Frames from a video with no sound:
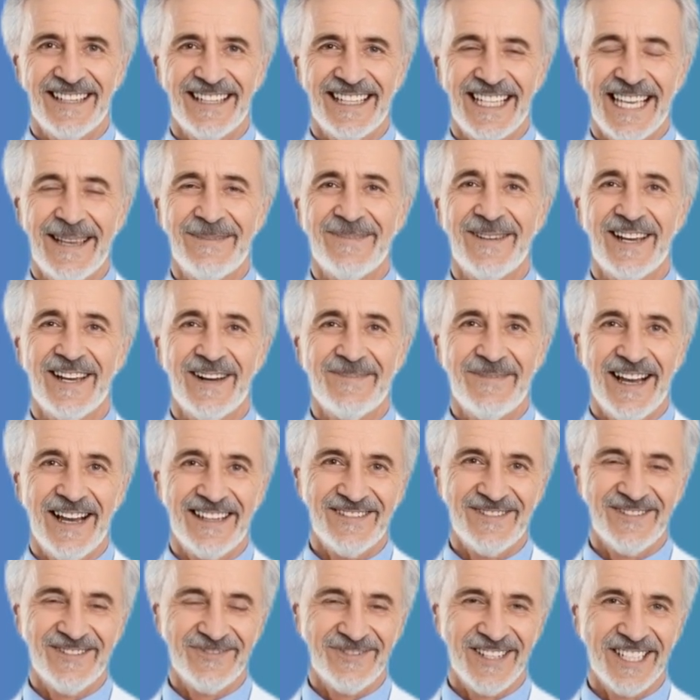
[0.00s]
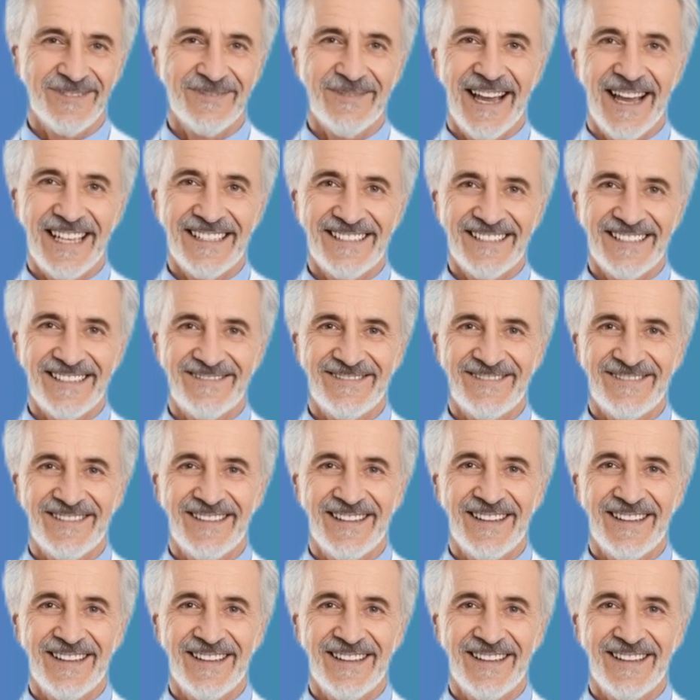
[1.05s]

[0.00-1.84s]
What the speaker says: keeping your muscles responsive,